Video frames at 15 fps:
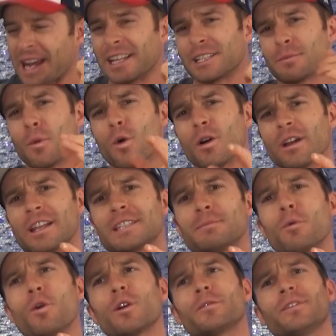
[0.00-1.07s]
And it's more
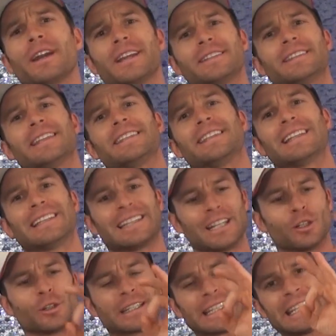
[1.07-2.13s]
of like the
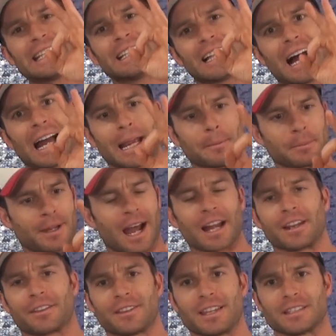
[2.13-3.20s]
little key lime
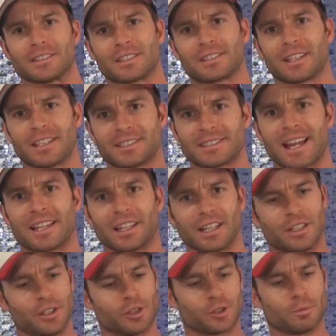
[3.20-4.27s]
kind of things. It's not
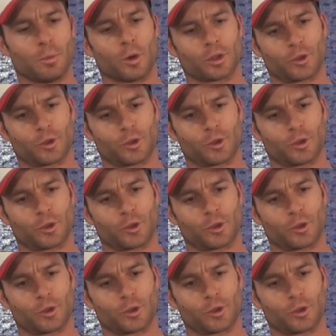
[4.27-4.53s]
like your more